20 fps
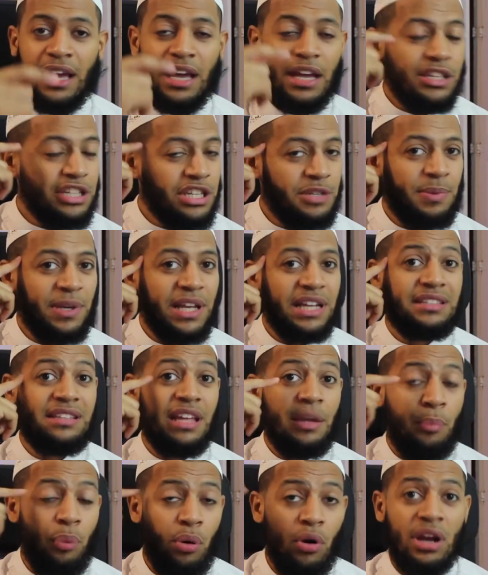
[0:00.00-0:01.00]
and just because
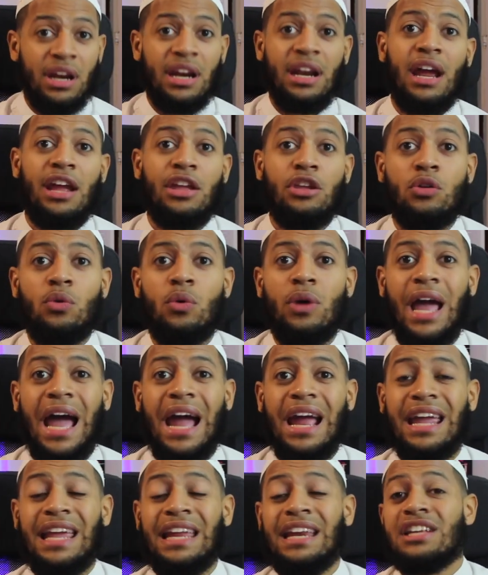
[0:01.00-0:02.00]
they pointed at you
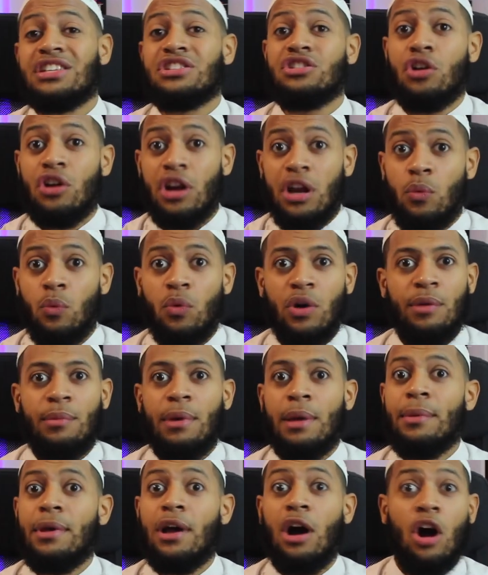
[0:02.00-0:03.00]
in a certain way,
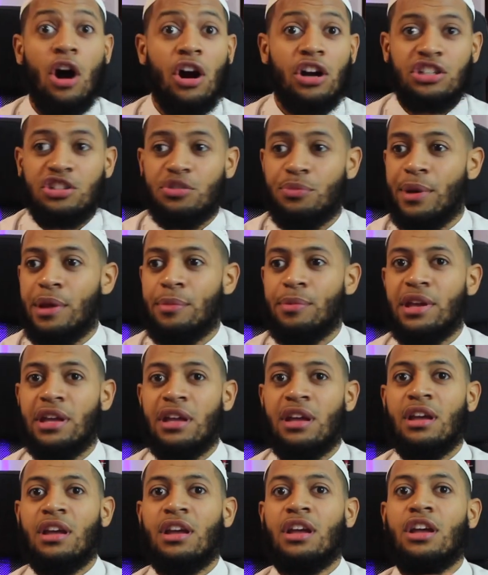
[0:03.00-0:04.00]
maybe harsh, or
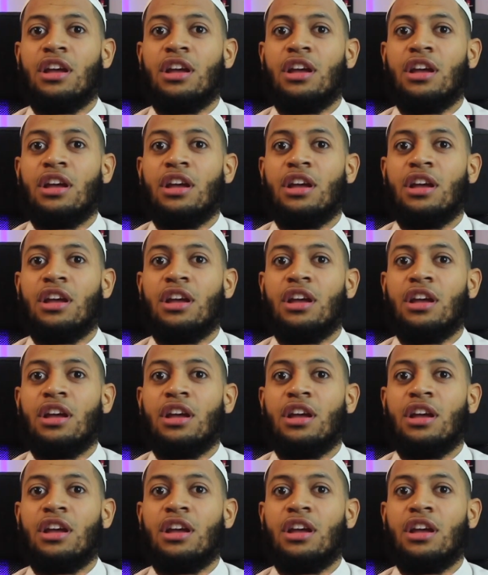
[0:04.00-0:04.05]
maybe